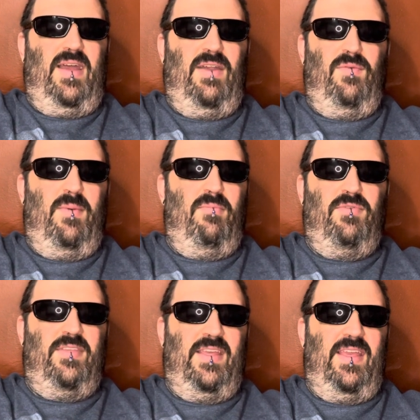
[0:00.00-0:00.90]
I remember
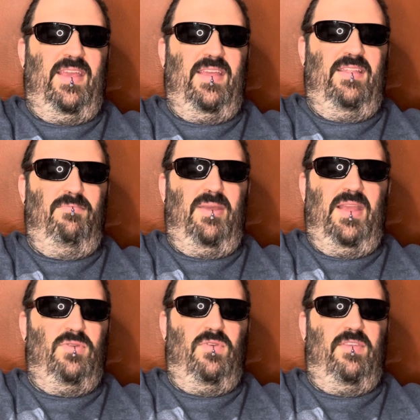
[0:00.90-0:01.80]
seeing it and being
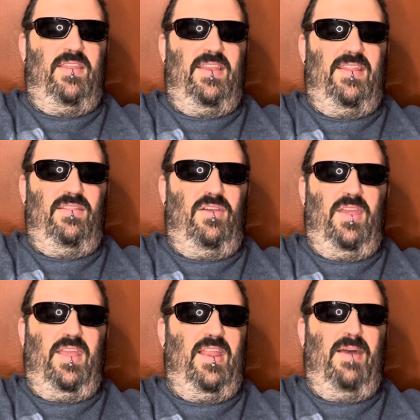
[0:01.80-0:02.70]
interested in it and
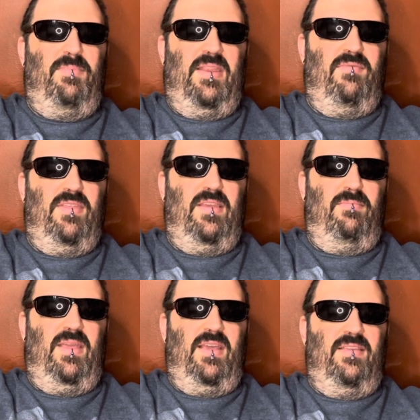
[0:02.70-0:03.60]
looking it up and everything,
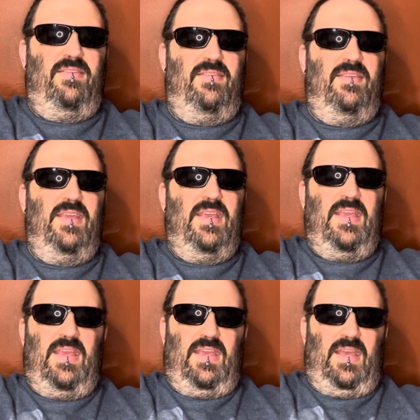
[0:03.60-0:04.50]
because
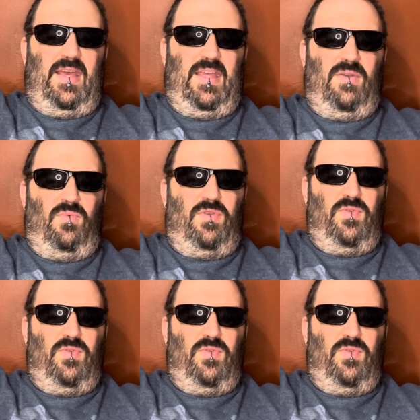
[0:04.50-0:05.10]
it was